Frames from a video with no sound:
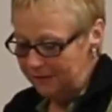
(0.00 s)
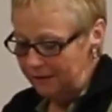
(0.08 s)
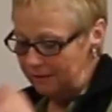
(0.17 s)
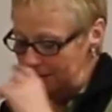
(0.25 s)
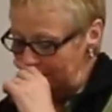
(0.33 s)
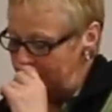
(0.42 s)

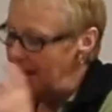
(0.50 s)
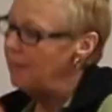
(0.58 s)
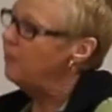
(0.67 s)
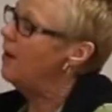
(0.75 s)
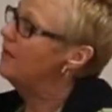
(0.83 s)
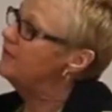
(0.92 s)
the, the
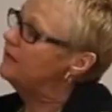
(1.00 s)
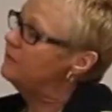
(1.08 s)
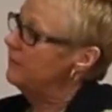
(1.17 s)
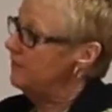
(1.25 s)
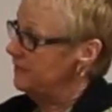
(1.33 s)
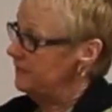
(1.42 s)
thought
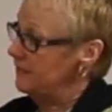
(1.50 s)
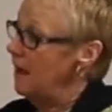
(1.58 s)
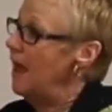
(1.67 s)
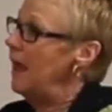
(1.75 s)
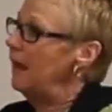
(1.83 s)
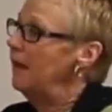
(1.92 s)
process with this
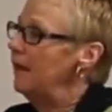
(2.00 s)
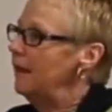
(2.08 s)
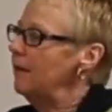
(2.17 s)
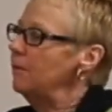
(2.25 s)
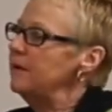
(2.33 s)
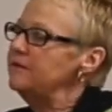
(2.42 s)
guy,
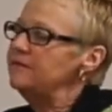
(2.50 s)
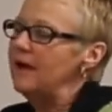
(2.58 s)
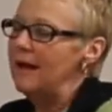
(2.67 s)
it was